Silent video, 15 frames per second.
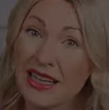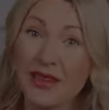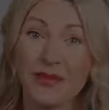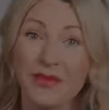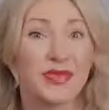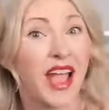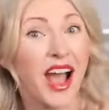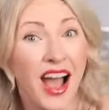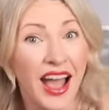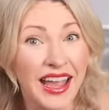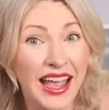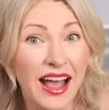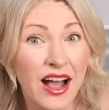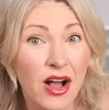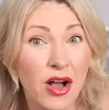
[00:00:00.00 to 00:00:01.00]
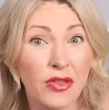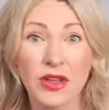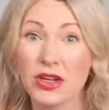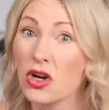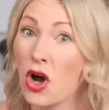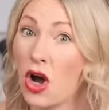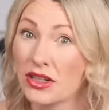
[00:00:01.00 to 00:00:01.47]
eye
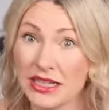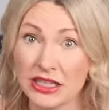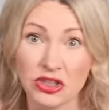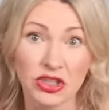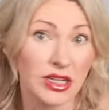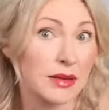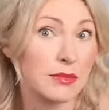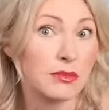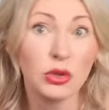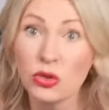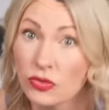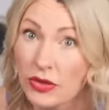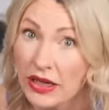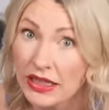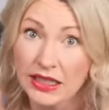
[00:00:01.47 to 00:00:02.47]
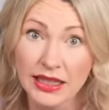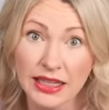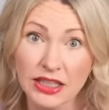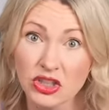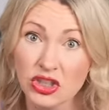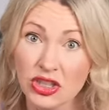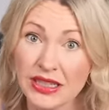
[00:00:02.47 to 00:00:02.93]
health, cognition and mood
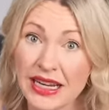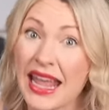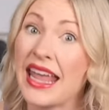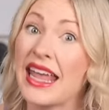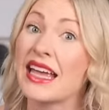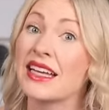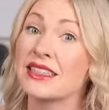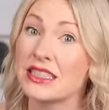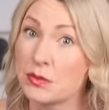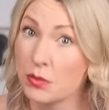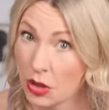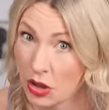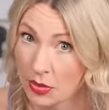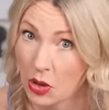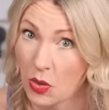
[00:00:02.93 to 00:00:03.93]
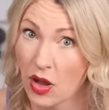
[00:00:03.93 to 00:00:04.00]
regulation, and sperm